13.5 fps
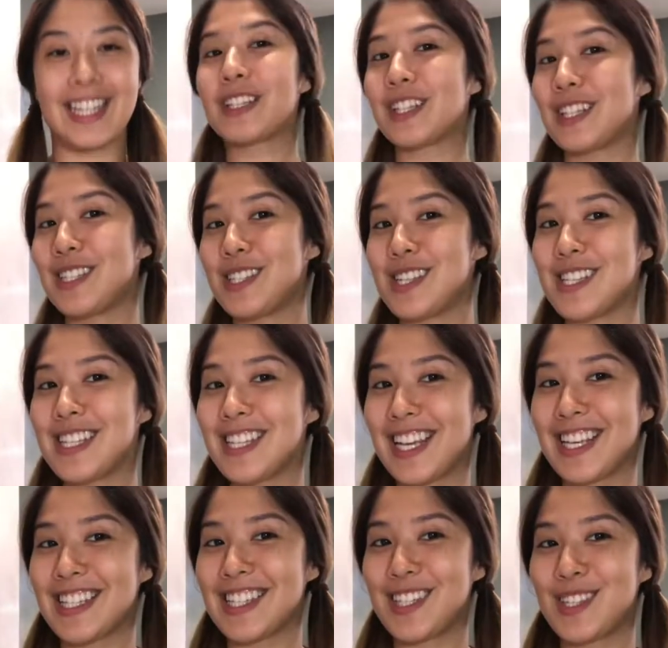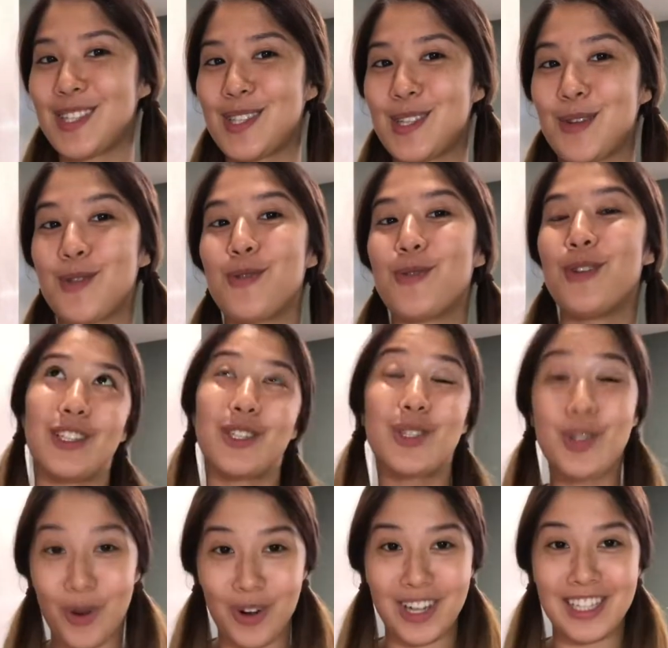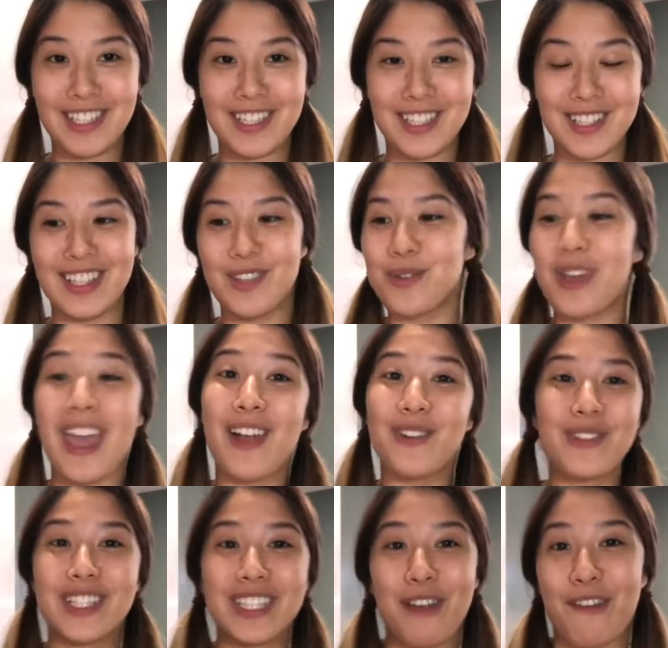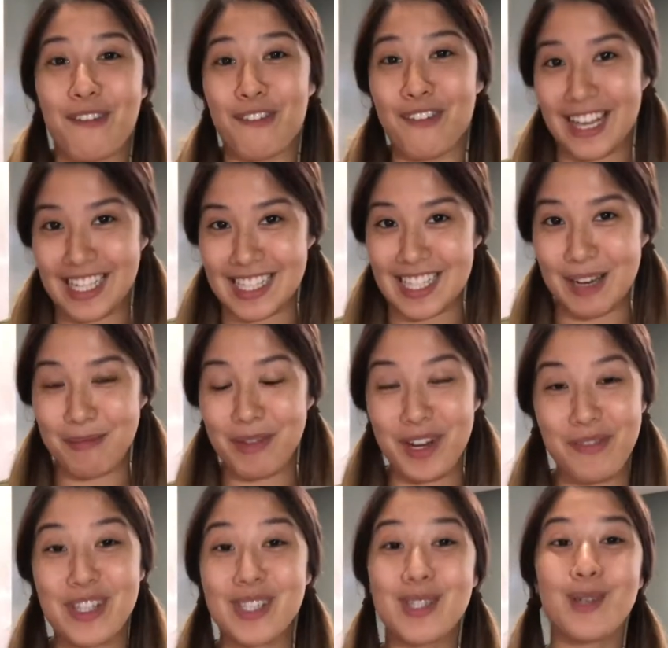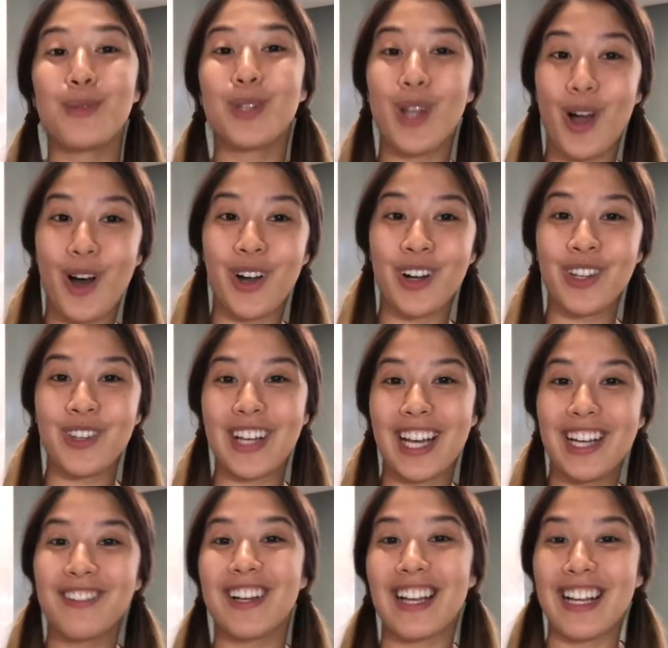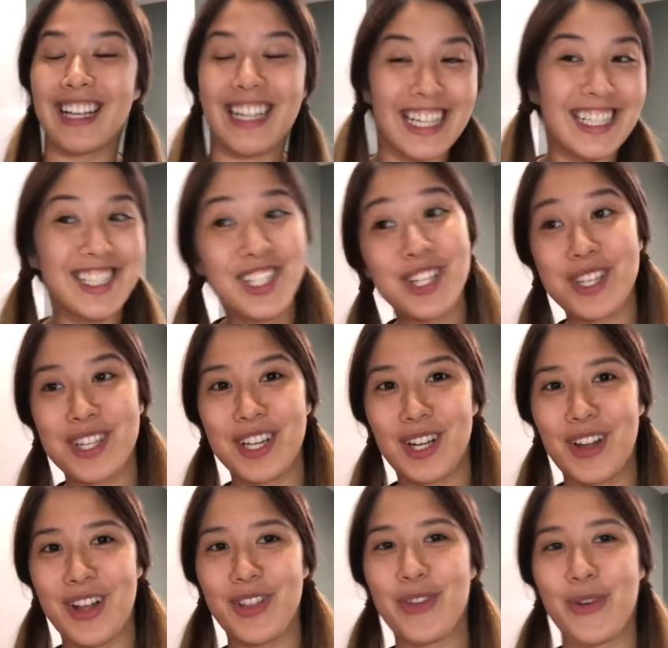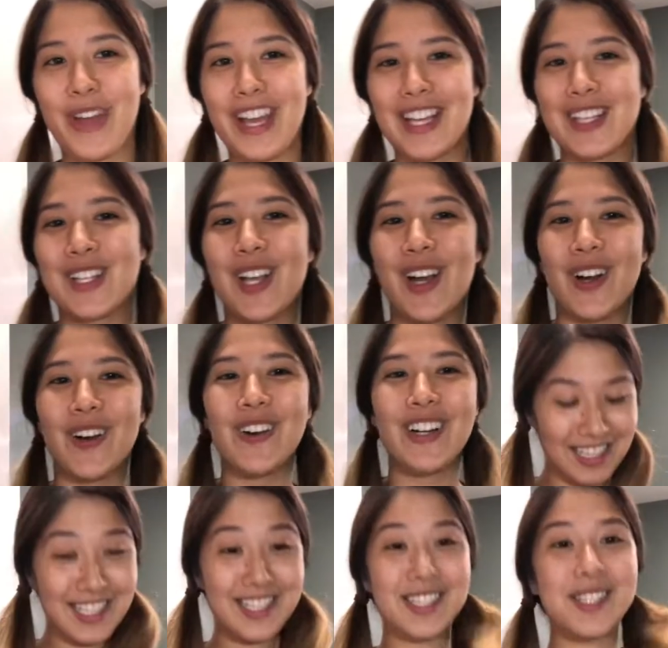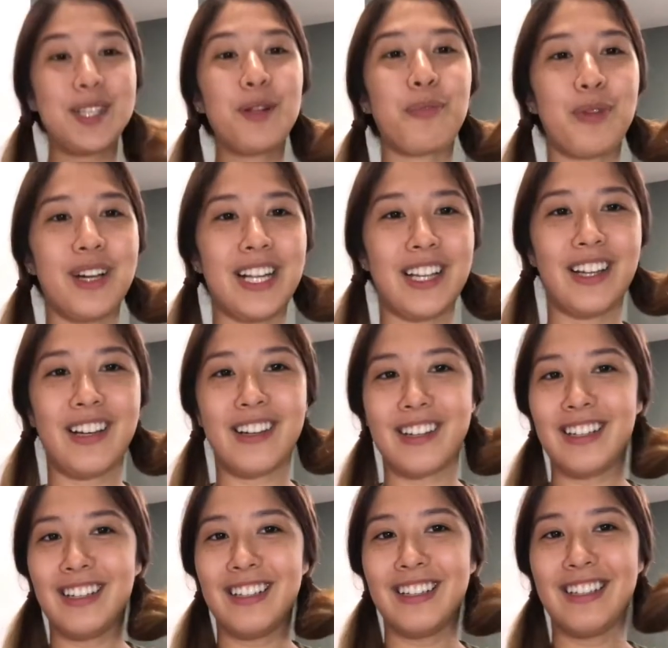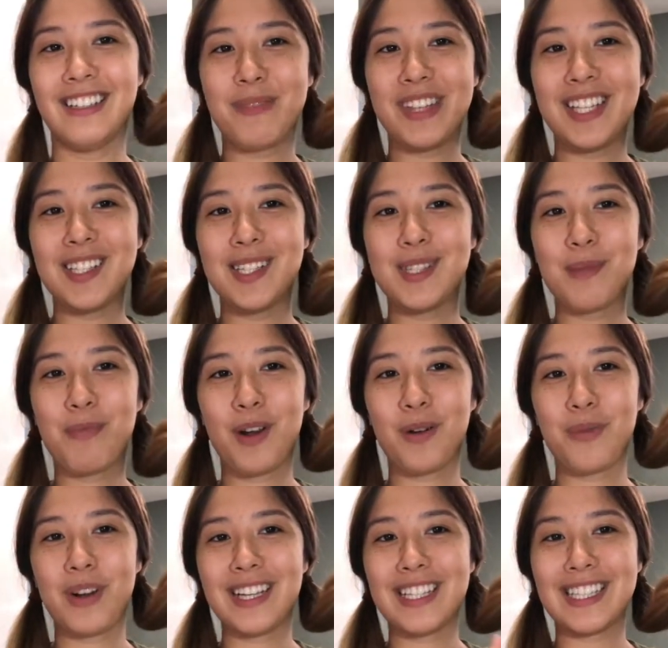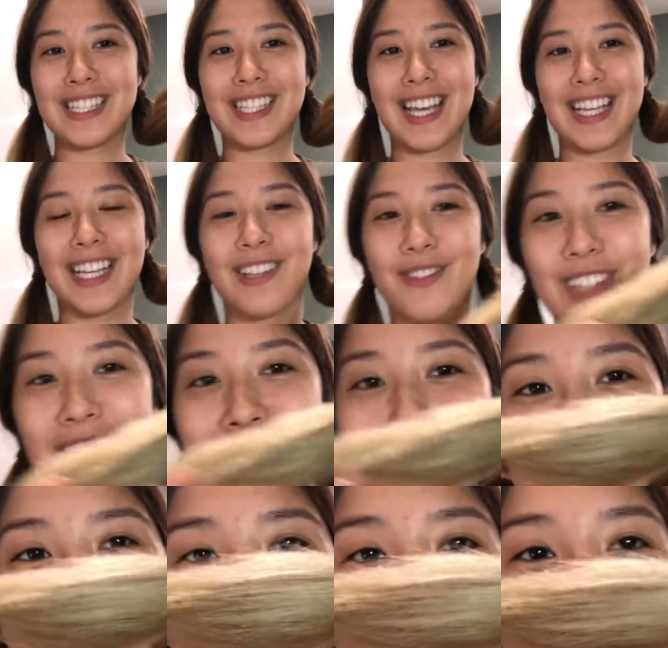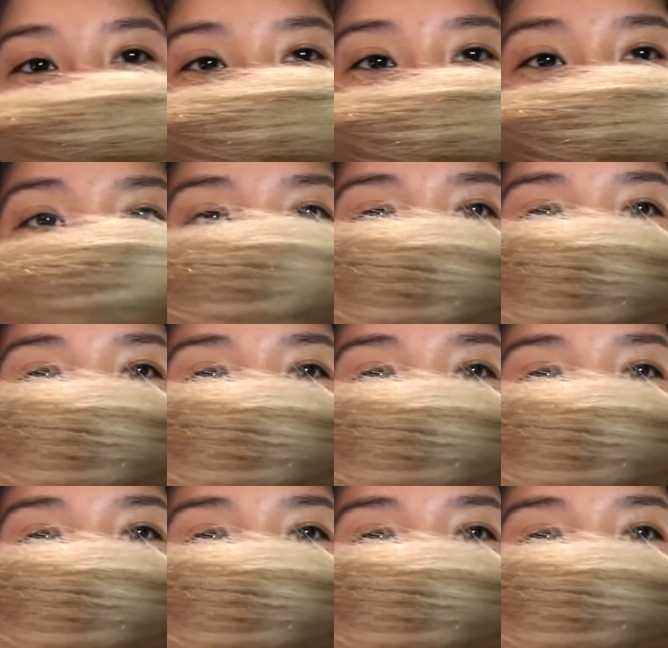Because just in case it's too short, you can't really fix it. But if it's too long, you kind of can adjust it along the way. So this is still pretty long, huh? But this is the part where it's getting really, really dry.